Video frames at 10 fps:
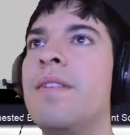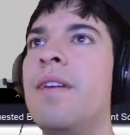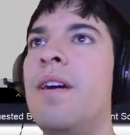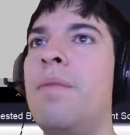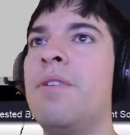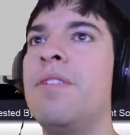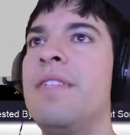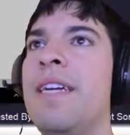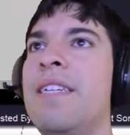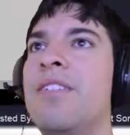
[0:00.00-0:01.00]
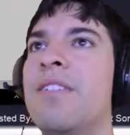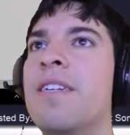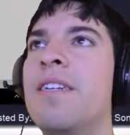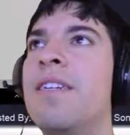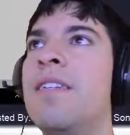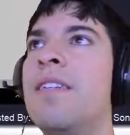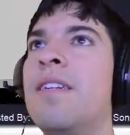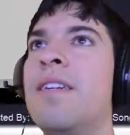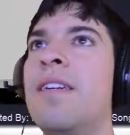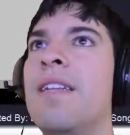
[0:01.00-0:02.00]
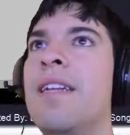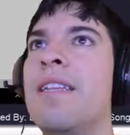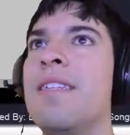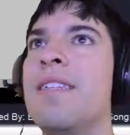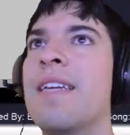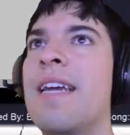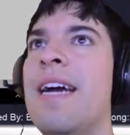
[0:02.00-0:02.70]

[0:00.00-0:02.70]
almost dead sure that this is the guy